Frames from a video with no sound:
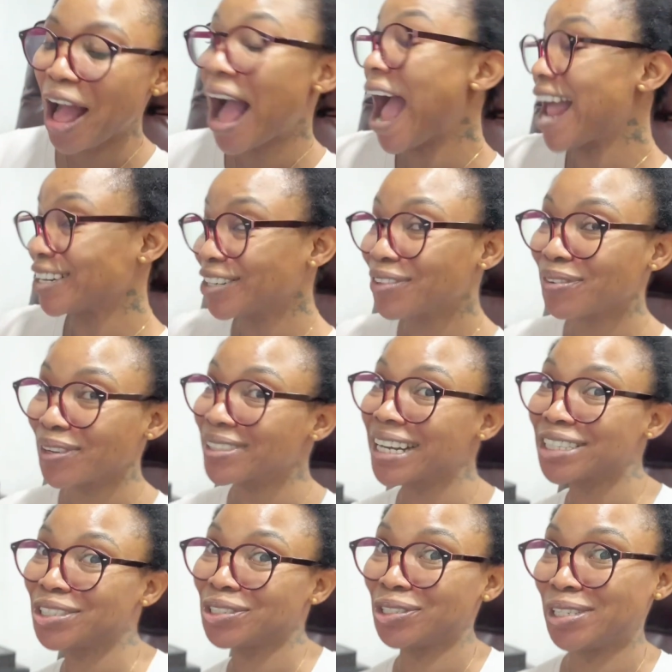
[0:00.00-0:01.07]
I just felt I
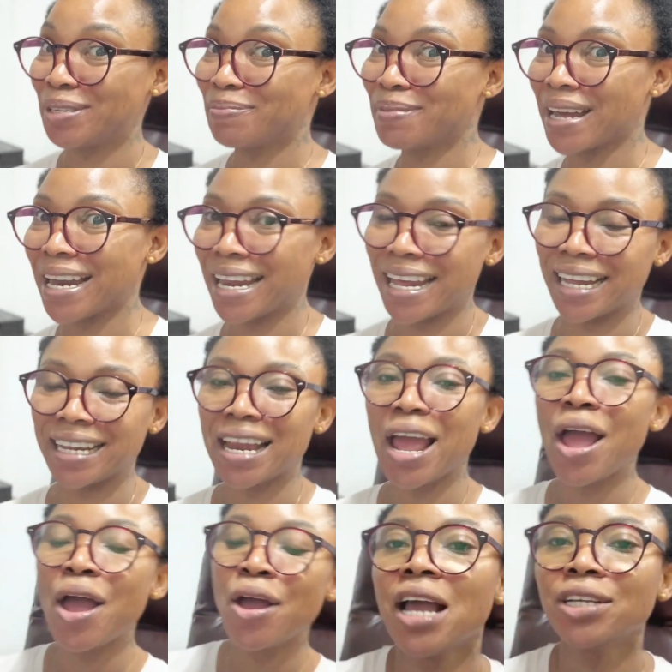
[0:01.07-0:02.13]
should chip that in.
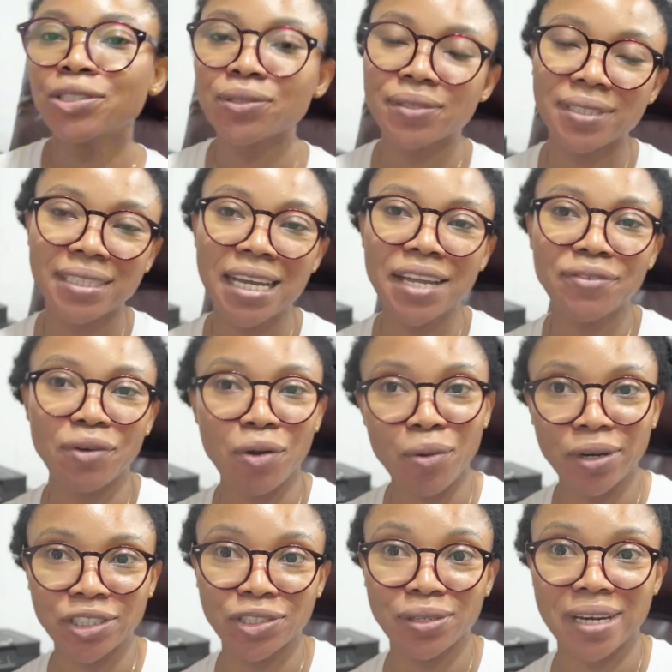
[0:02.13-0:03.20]
So today is for
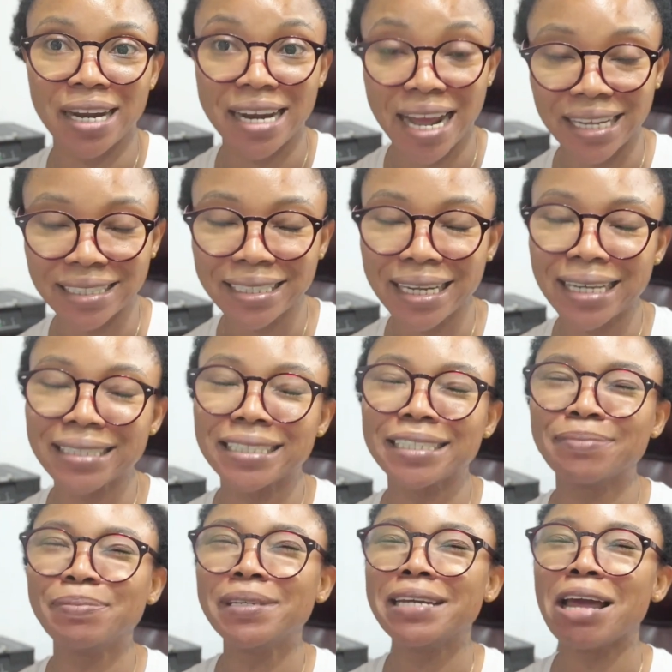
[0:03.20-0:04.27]
question and answers. It's
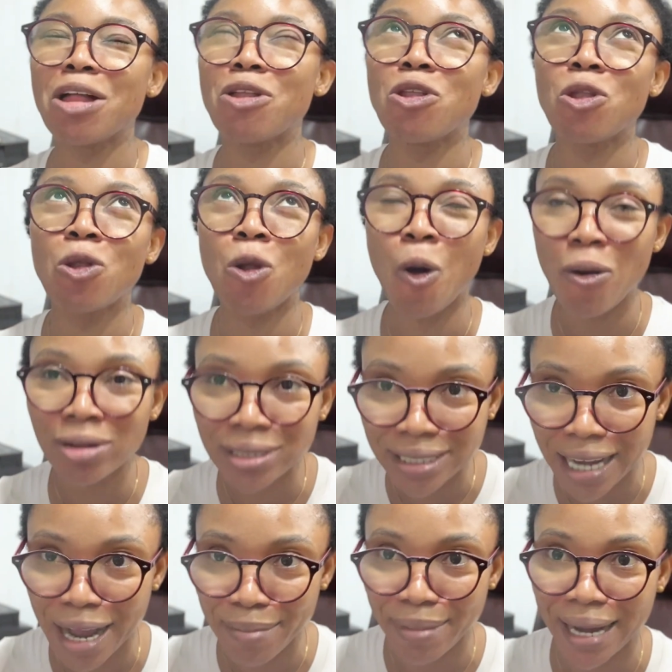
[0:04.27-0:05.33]
been a long
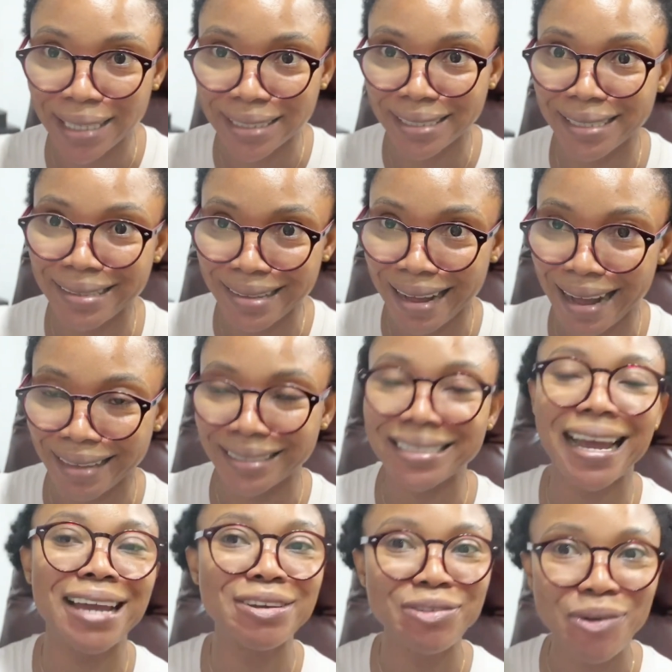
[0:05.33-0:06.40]
time I did that.
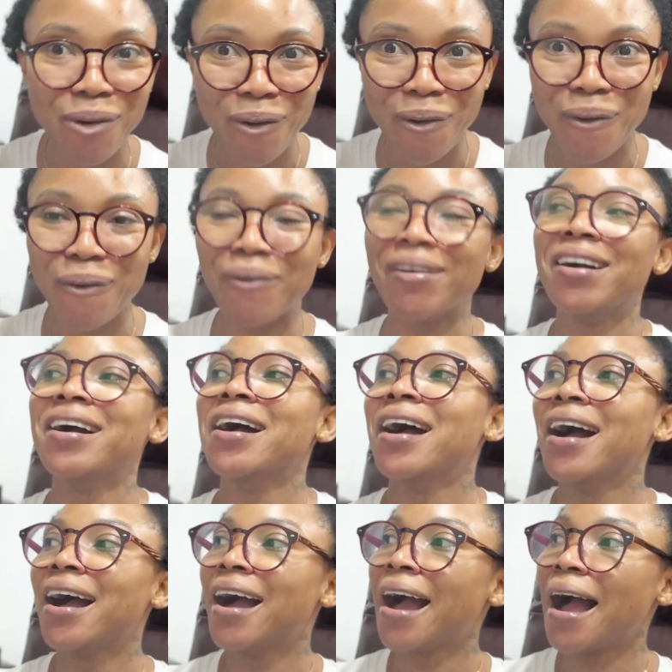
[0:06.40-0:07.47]
I know.
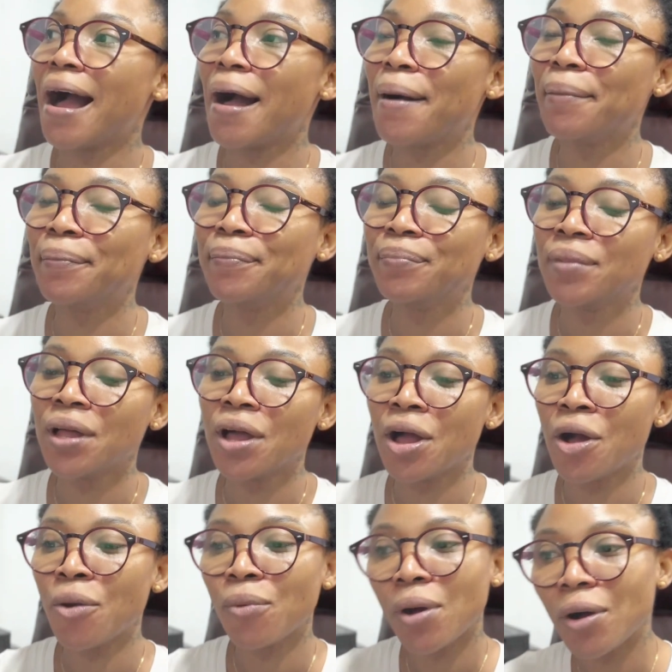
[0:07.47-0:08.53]

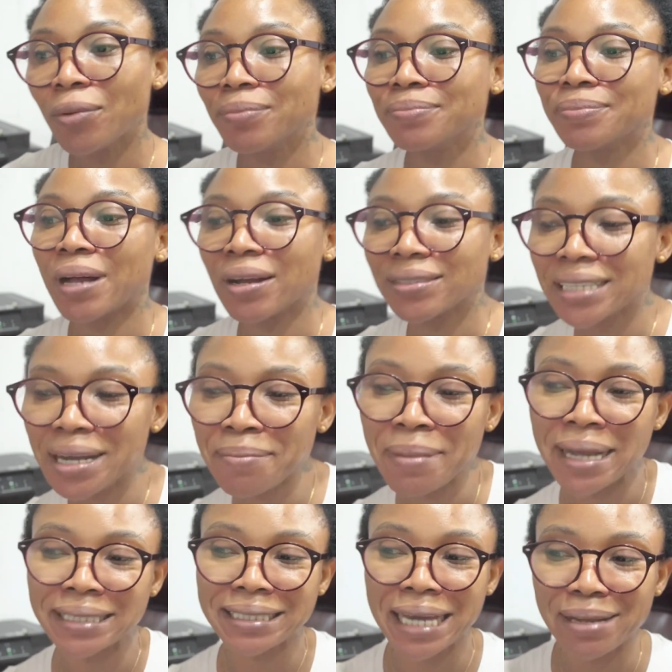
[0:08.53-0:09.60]
Well, I'll take
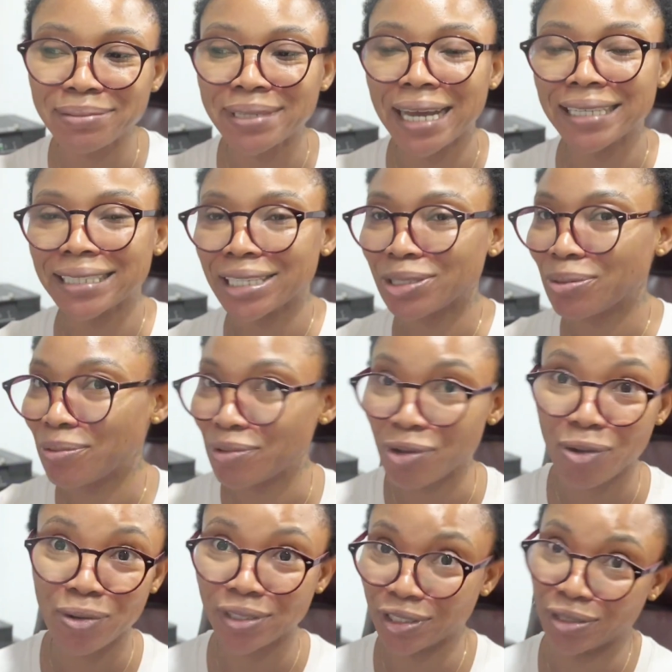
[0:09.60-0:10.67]
my time to answer some of your
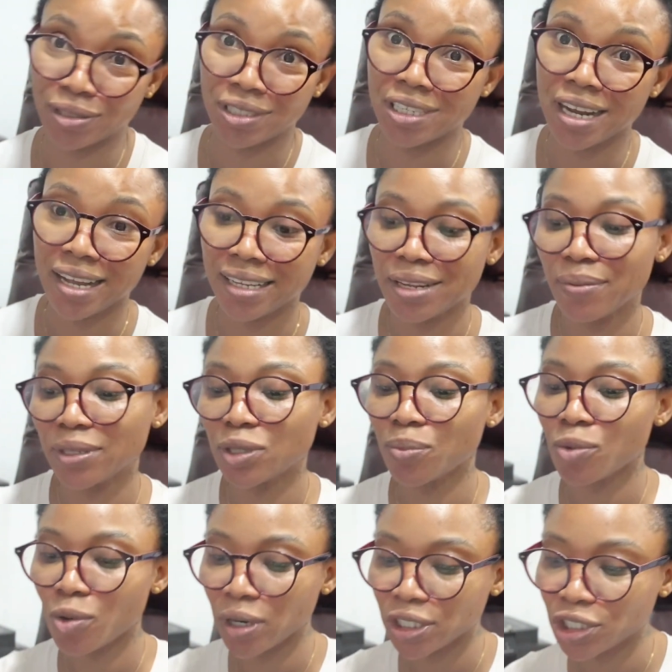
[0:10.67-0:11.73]
questions. There were some
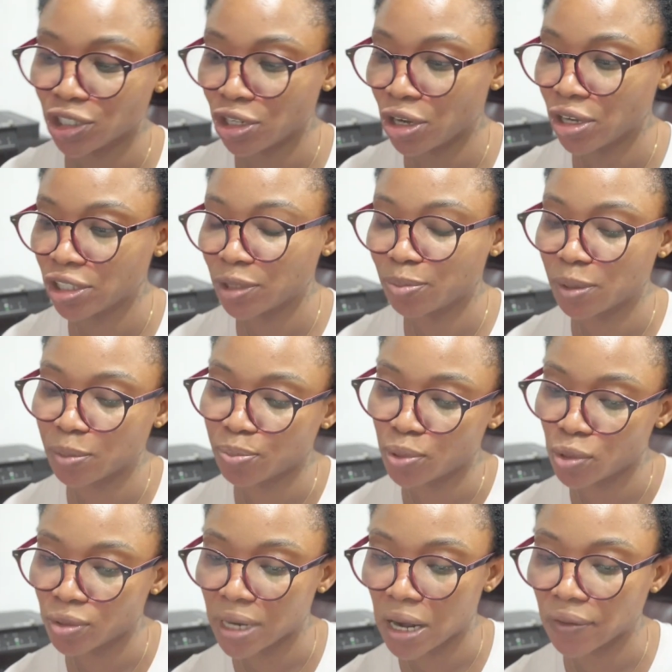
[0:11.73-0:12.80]
questions being
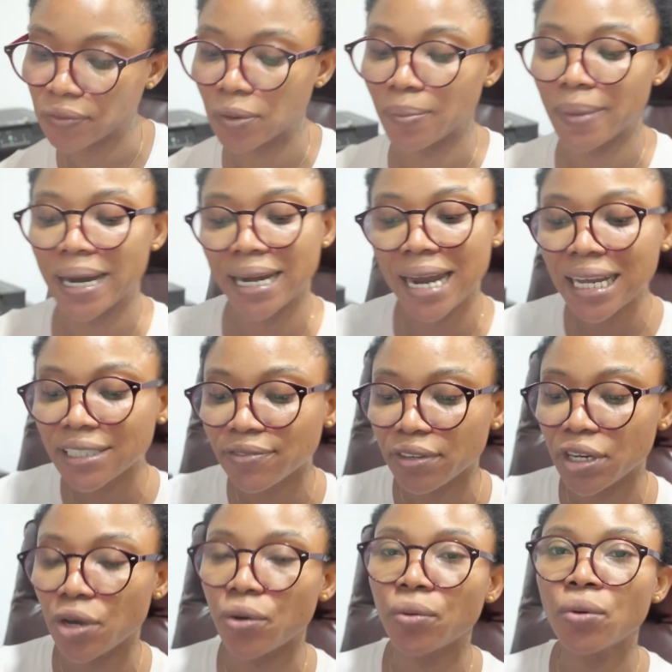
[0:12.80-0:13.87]
pulled out from my last
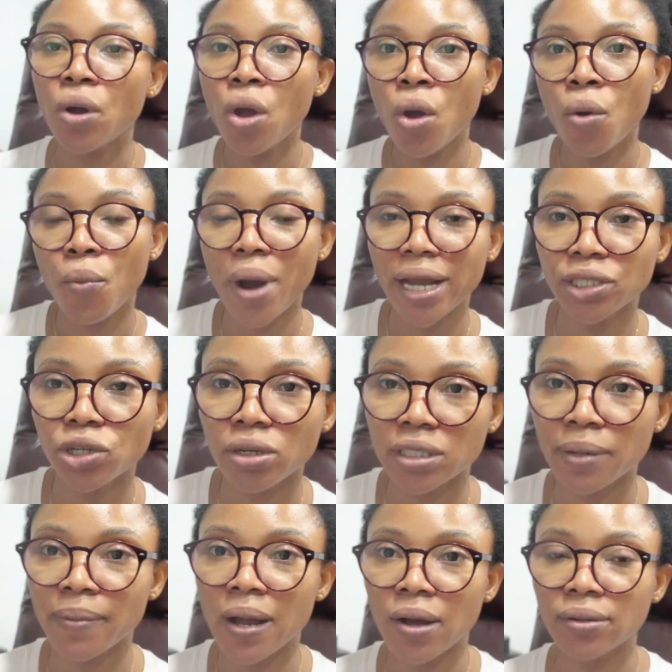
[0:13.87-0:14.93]
video where I talked
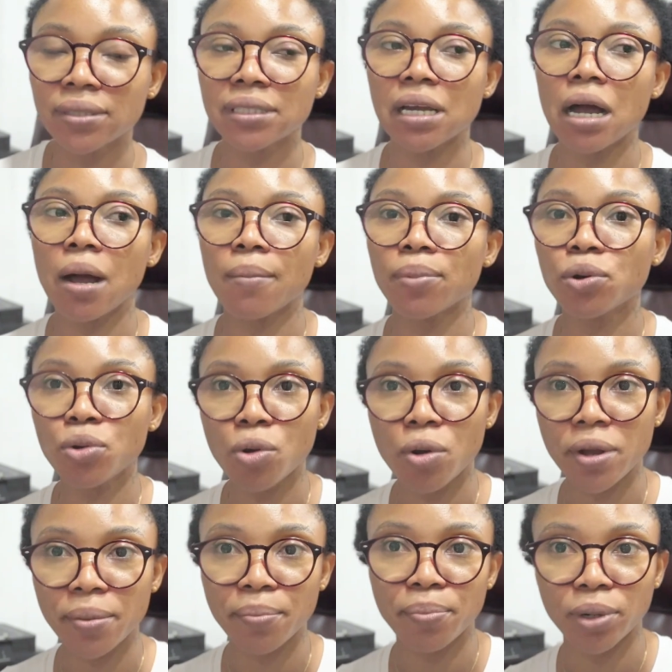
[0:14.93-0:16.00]
about
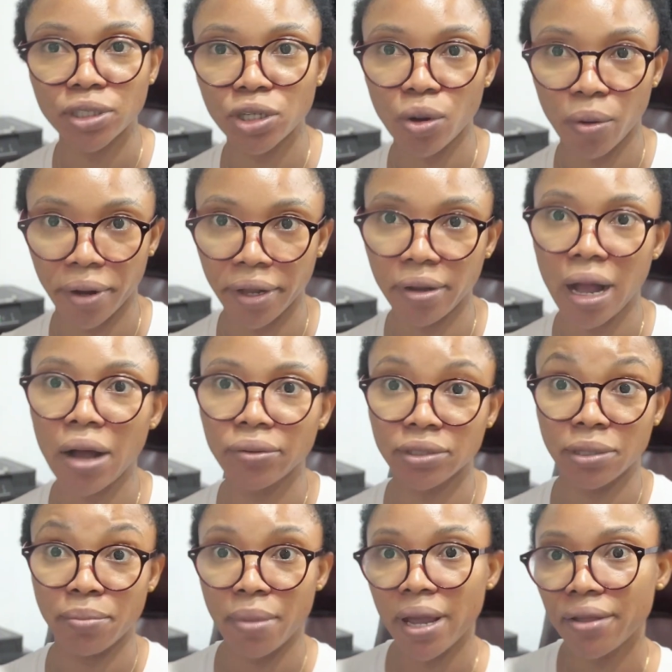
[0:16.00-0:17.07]
glowing body oil, how to
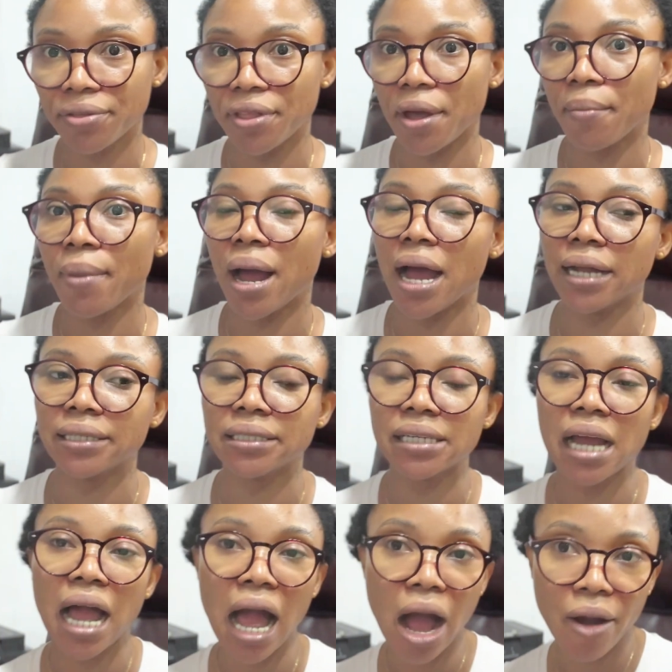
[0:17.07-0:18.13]
make them, and
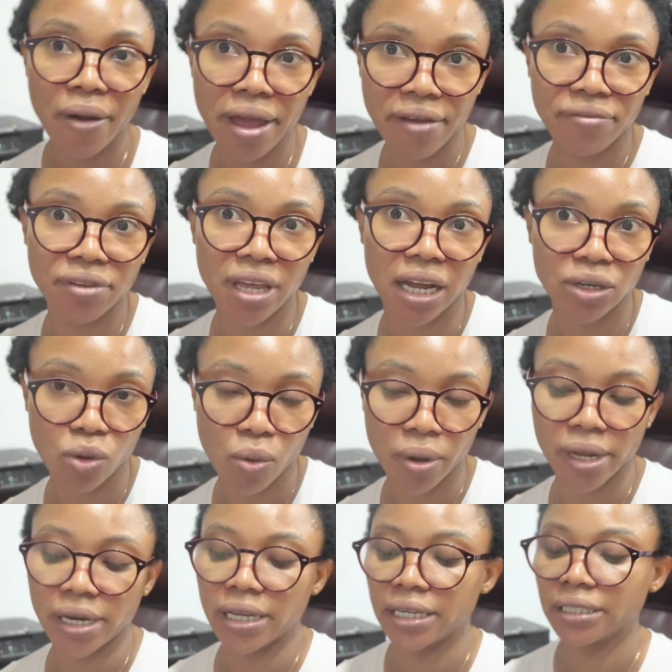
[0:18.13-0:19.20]
how heavy an
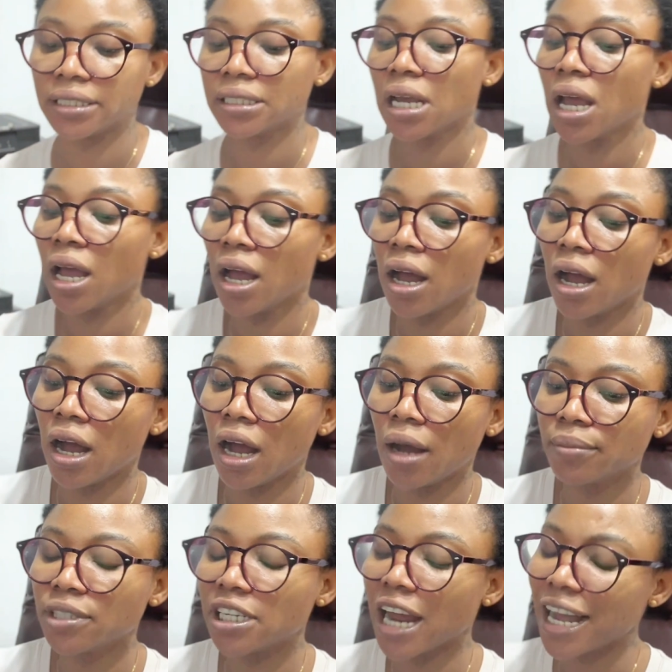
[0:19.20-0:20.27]
oil is.
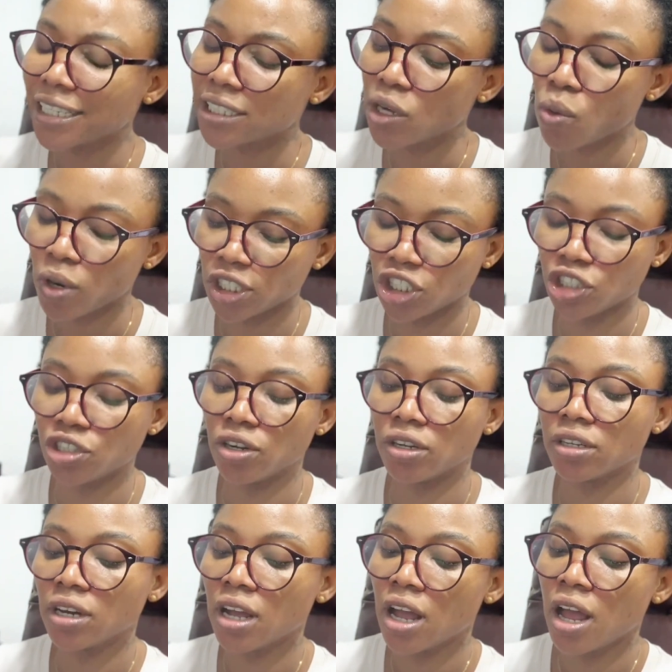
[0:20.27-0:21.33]
She asked the
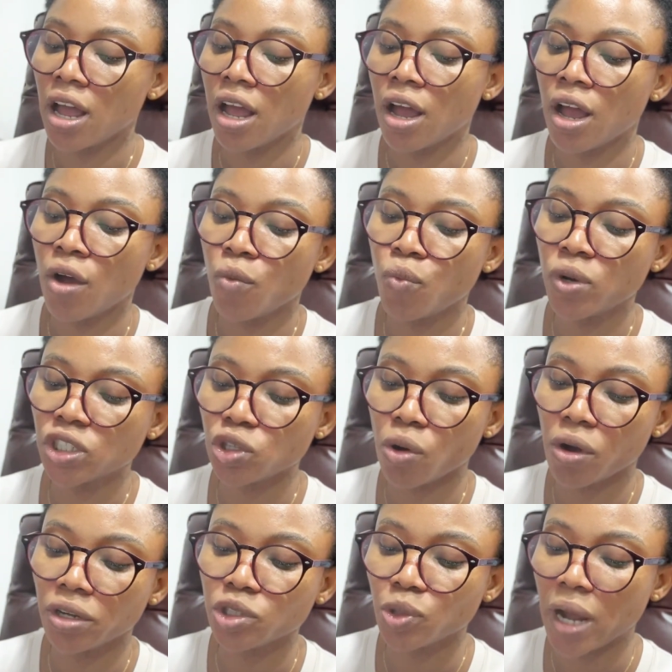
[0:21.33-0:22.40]
question, which
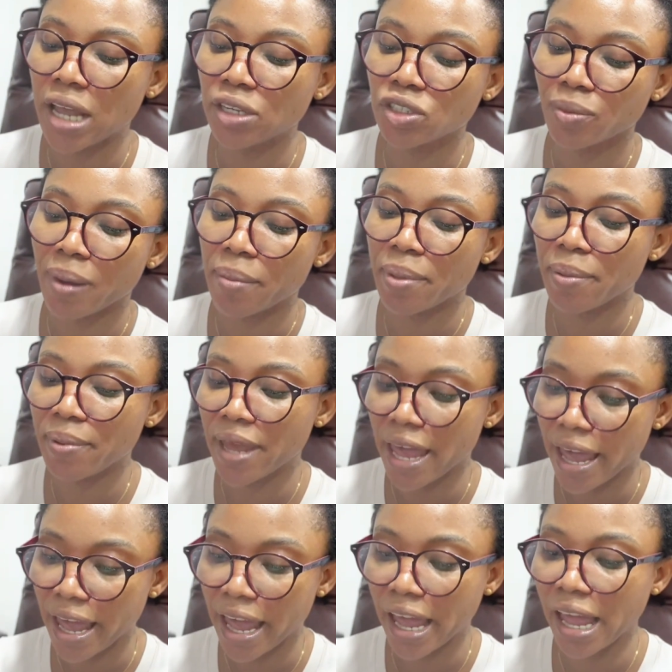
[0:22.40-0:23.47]
oil do I use on my baby
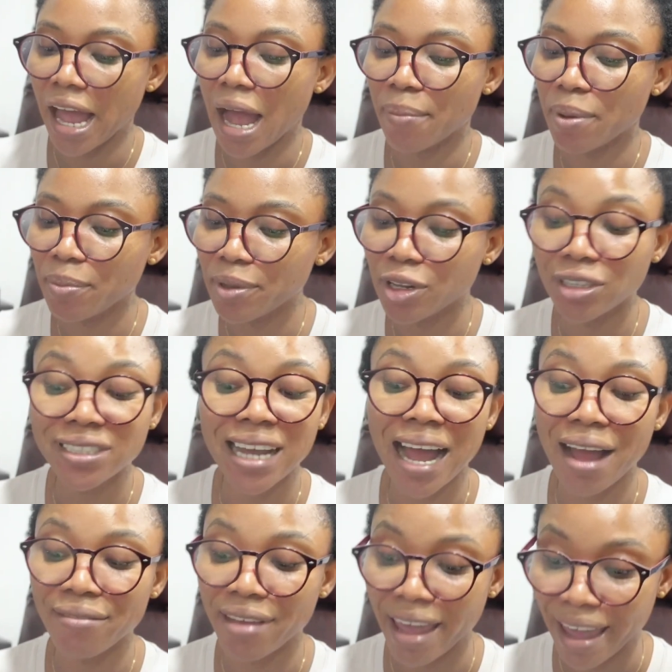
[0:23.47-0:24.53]
hair? Our baby doesn't
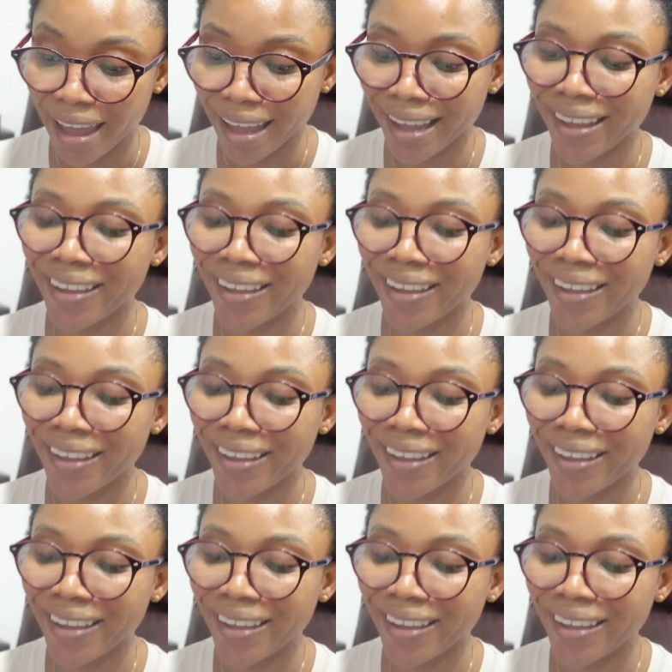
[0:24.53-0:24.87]
have hair.